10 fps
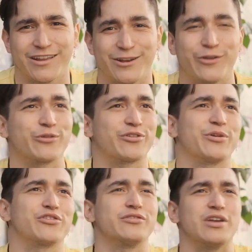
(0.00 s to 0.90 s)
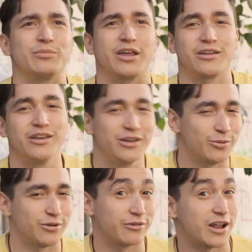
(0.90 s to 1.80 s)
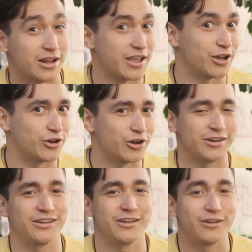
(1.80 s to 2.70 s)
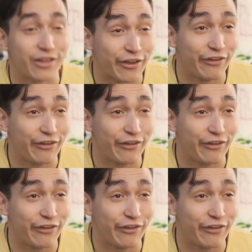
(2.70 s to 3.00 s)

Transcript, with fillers: You know, there was a picture of him like when he was kind of like a nerd, you know, like